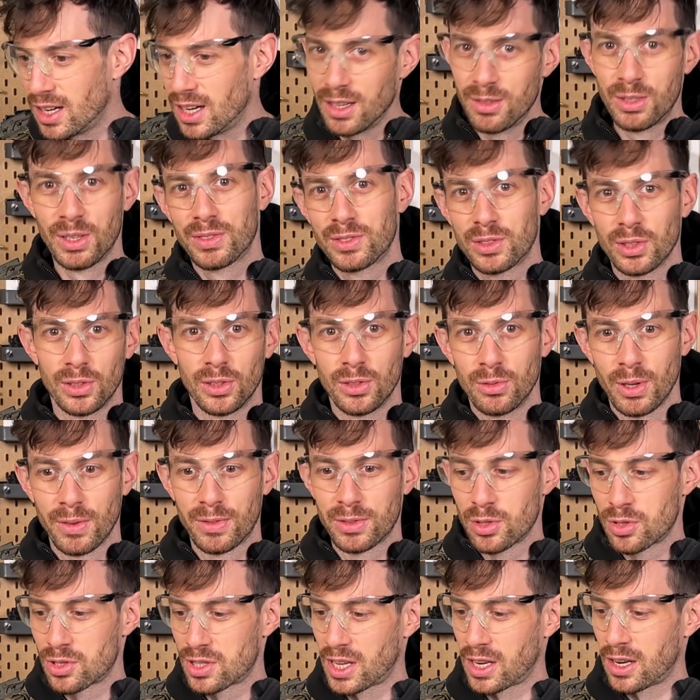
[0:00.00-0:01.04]
we have
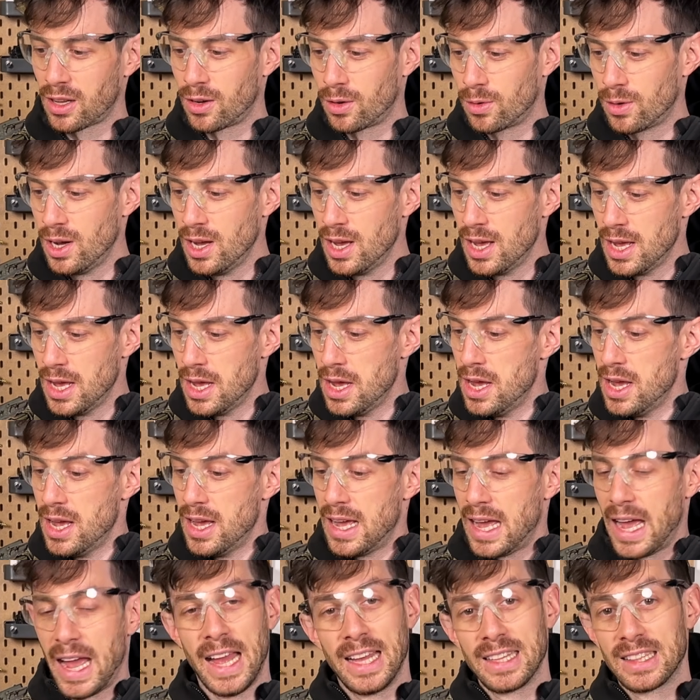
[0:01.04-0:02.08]
to stay low.
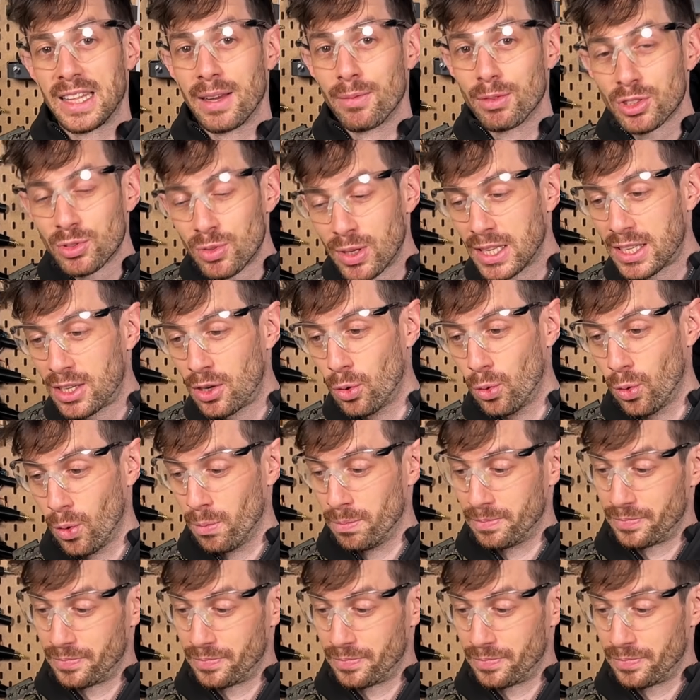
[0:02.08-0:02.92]
And that was really cool.